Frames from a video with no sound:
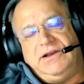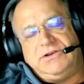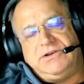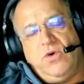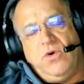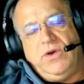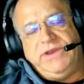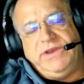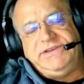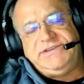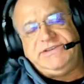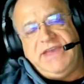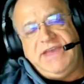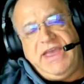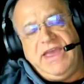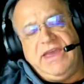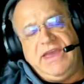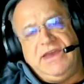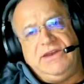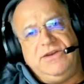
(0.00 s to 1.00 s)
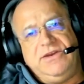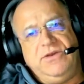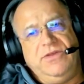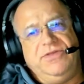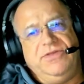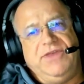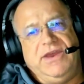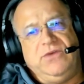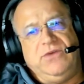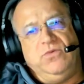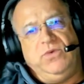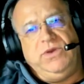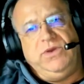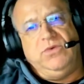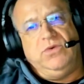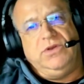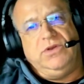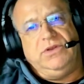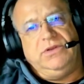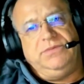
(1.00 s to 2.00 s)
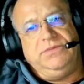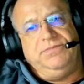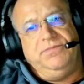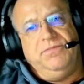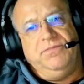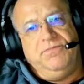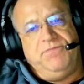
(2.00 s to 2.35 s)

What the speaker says: coins, and then we will